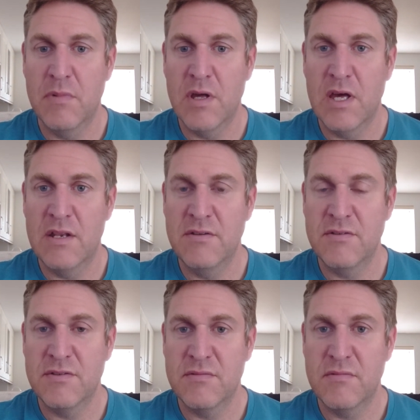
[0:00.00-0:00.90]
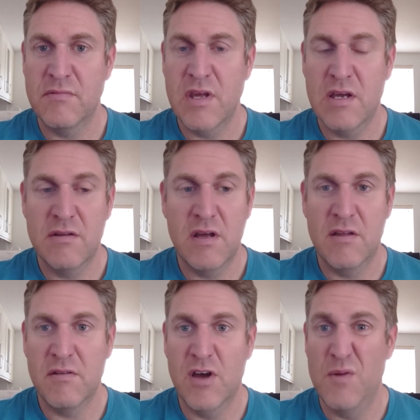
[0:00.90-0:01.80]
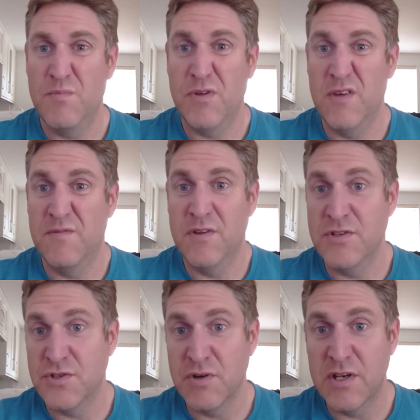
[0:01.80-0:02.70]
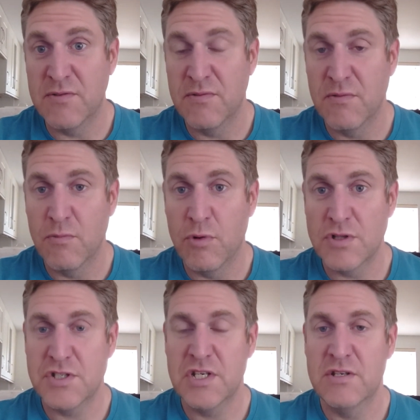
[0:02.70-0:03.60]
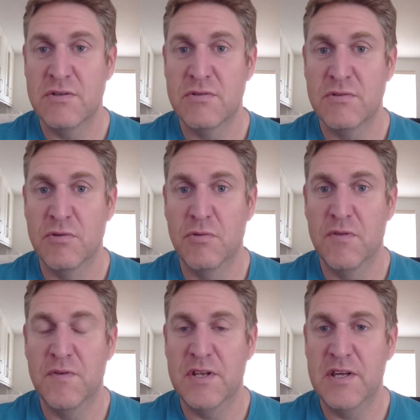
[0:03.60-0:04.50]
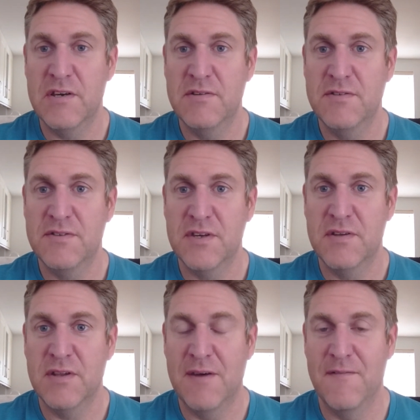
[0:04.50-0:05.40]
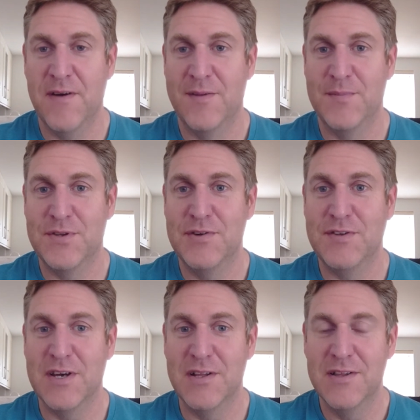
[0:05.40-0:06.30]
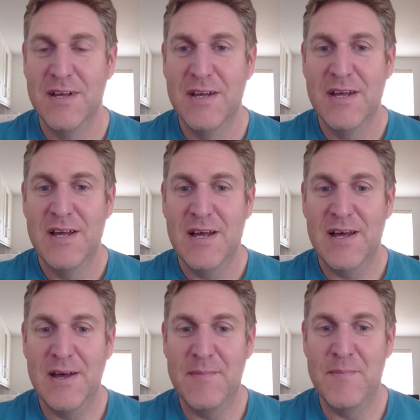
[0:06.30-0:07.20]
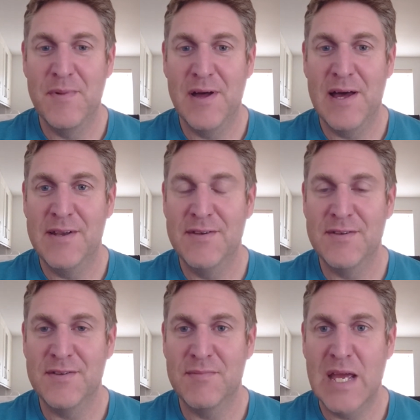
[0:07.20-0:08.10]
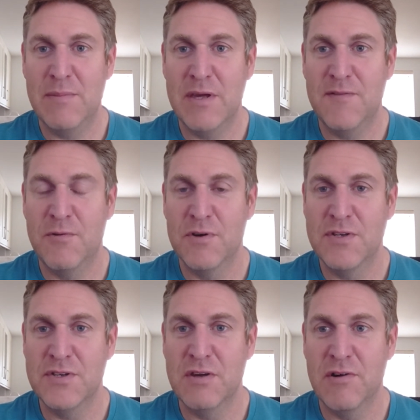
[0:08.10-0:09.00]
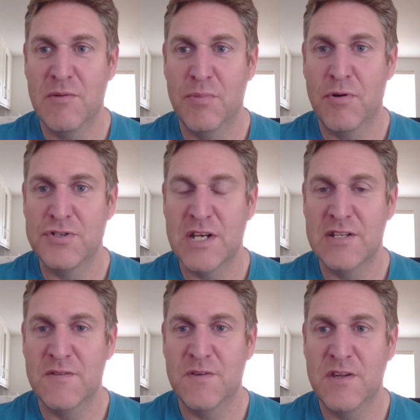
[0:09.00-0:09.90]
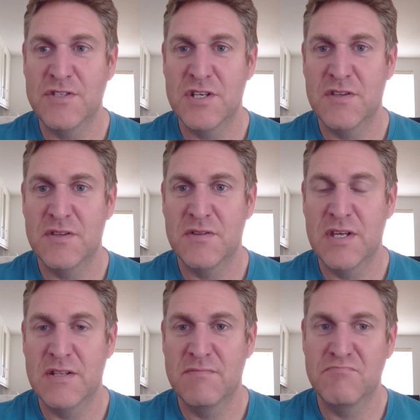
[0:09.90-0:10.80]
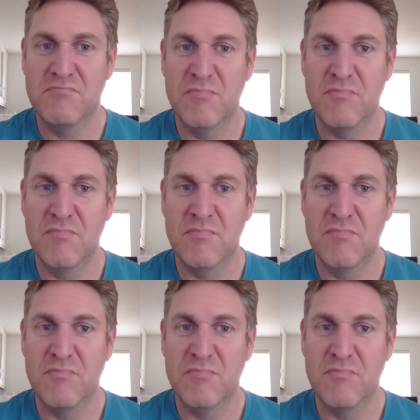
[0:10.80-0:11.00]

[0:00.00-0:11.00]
And yeah, I hope you've enjoyed watching all the videos and haven't found them too dull. And maybe if you want to do your own project in the future, then